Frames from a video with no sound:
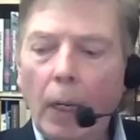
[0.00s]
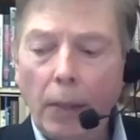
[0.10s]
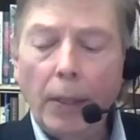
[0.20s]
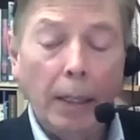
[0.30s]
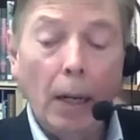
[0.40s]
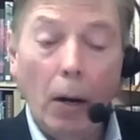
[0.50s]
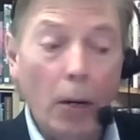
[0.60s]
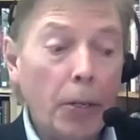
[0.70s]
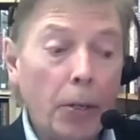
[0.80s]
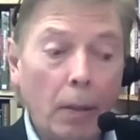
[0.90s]
that knowledge
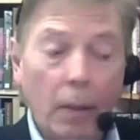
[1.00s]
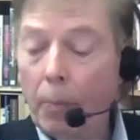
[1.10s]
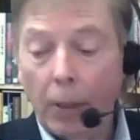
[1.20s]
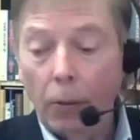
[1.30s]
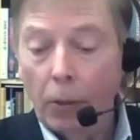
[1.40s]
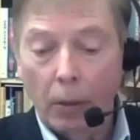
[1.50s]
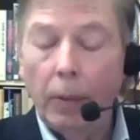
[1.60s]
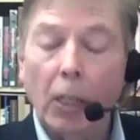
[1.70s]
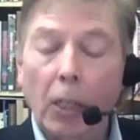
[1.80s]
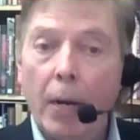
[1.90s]
comes, of course, with
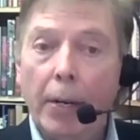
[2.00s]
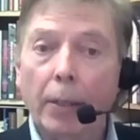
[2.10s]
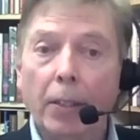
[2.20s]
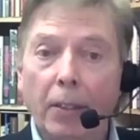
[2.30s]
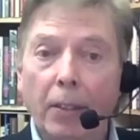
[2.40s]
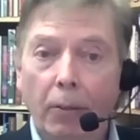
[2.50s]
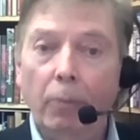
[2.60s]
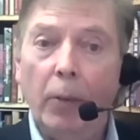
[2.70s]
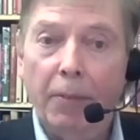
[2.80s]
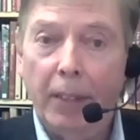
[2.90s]
experience. We
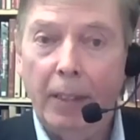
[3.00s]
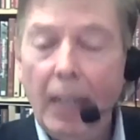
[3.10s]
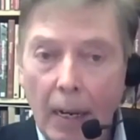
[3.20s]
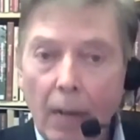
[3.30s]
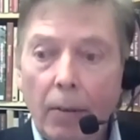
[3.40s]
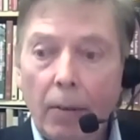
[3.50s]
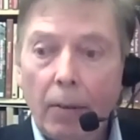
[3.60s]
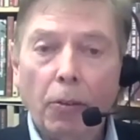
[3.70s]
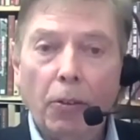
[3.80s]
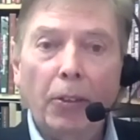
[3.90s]
have to go
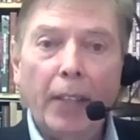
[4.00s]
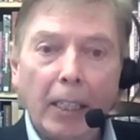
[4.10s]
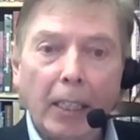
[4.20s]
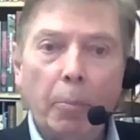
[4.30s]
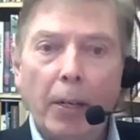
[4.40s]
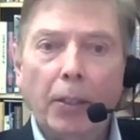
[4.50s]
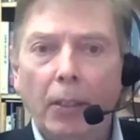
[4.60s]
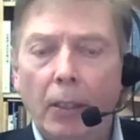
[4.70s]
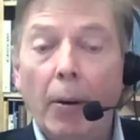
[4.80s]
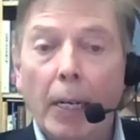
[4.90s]
through that experience
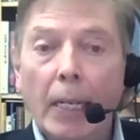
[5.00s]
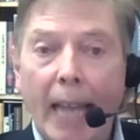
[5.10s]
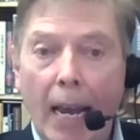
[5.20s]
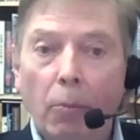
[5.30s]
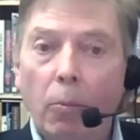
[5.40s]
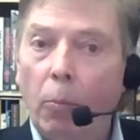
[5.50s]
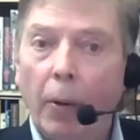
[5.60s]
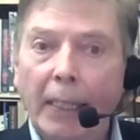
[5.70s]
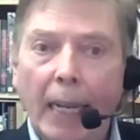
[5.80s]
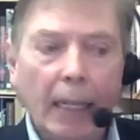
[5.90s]
to understand what
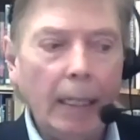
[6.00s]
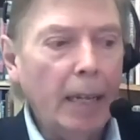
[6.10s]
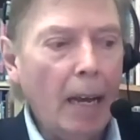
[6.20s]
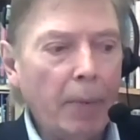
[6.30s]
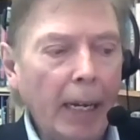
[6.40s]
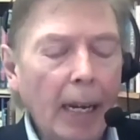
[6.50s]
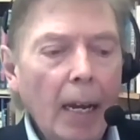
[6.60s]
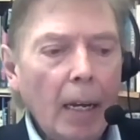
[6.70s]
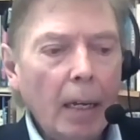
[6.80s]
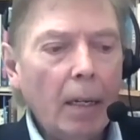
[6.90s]
exactly is happening.
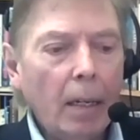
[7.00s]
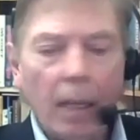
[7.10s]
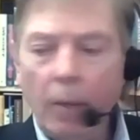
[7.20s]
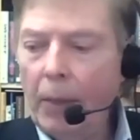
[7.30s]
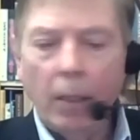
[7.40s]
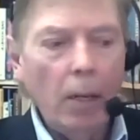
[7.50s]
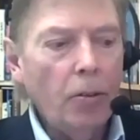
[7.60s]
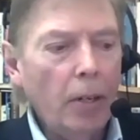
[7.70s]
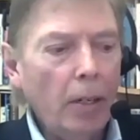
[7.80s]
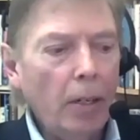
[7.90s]
Mm-hmm. Can we touch
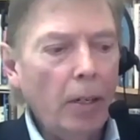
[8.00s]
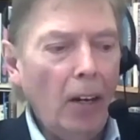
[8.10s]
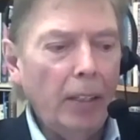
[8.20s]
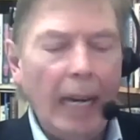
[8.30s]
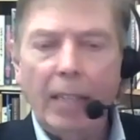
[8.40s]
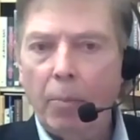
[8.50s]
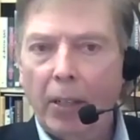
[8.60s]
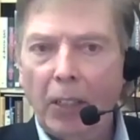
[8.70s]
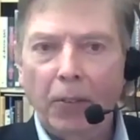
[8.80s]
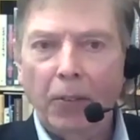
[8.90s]
on
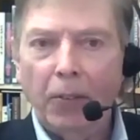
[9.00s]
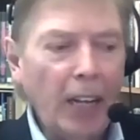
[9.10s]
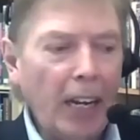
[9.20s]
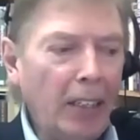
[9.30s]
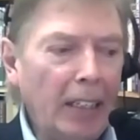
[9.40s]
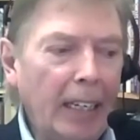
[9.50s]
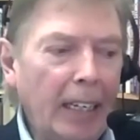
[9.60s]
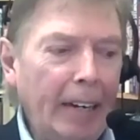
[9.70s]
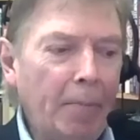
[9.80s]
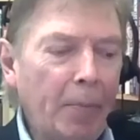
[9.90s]
antibodies for a second? A